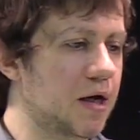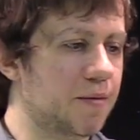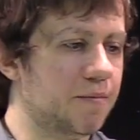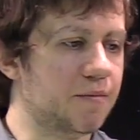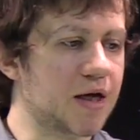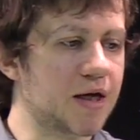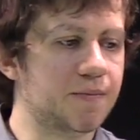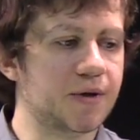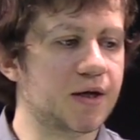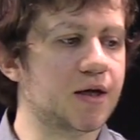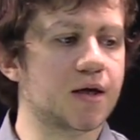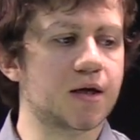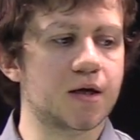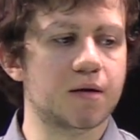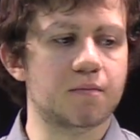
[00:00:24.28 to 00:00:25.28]

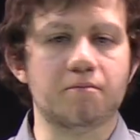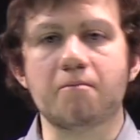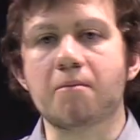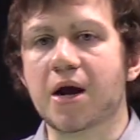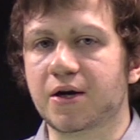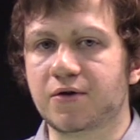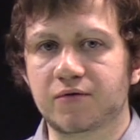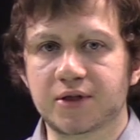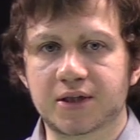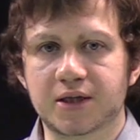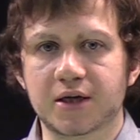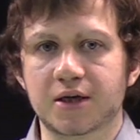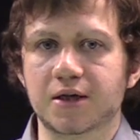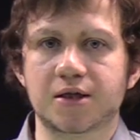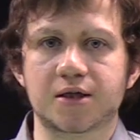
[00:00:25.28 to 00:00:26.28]
maybe
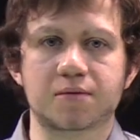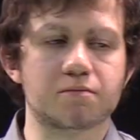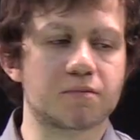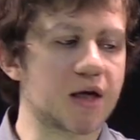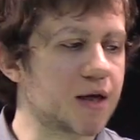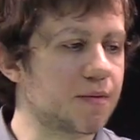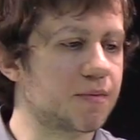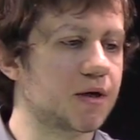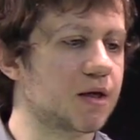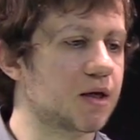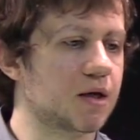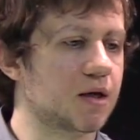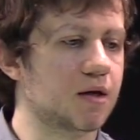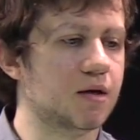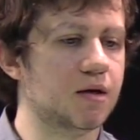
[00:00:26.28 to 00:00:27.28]
matrices,
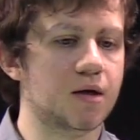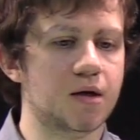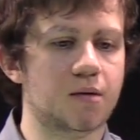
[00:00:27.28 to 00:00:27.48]
maybe